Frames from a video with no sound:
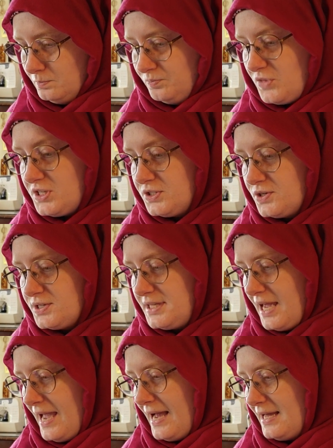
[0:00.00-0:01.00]
This looks
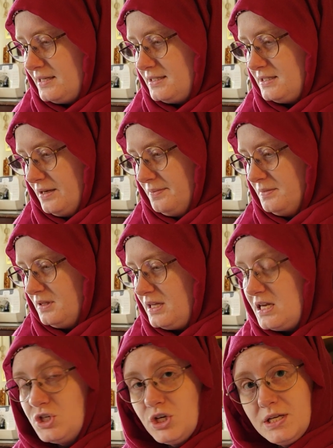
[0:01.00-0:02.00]
at some
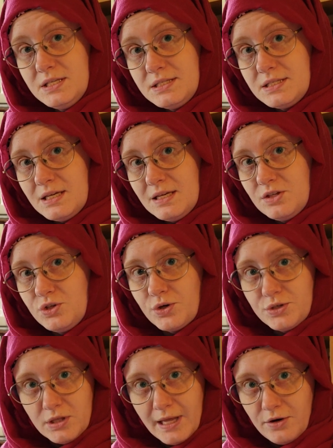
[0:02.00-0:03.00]
lesions in the
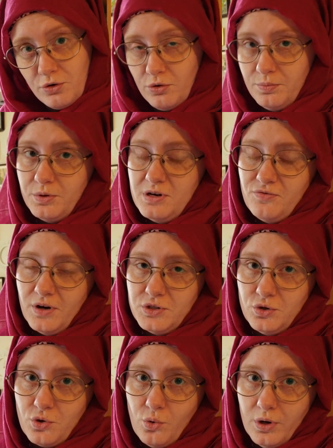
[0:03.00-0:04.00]
dorsolateral
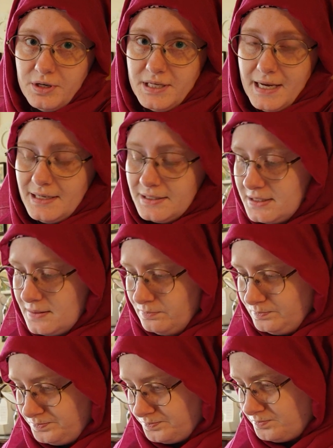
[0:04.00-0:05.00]
prefrontal cortex,
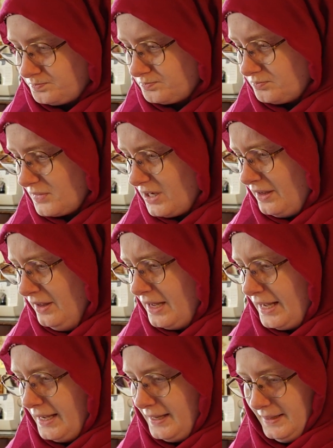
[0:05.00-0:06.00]

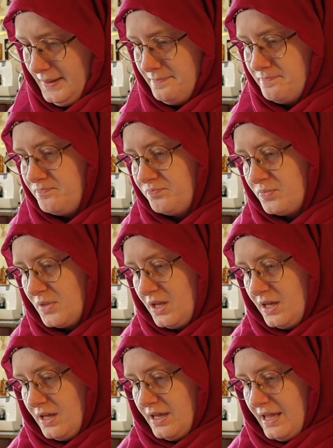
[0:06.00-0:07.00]

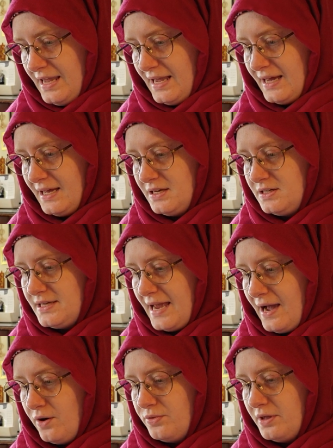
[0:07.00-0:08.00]
and
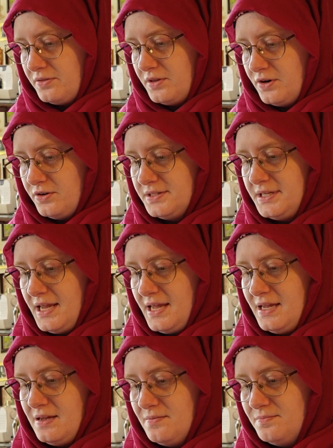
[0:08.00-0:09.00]
how that there is
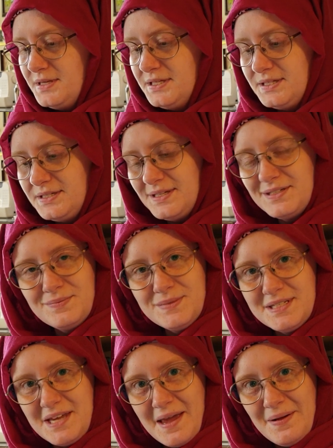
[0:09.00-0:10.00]
a mysticism
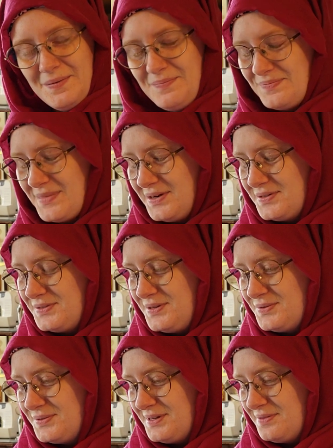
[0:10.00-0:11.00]
scale that is
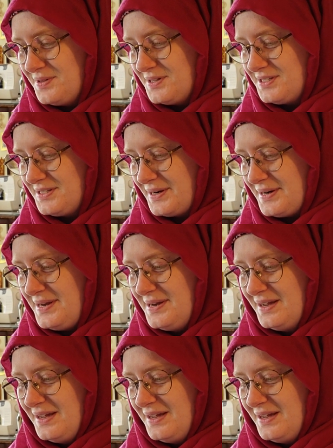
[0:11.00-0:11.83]
used in this study.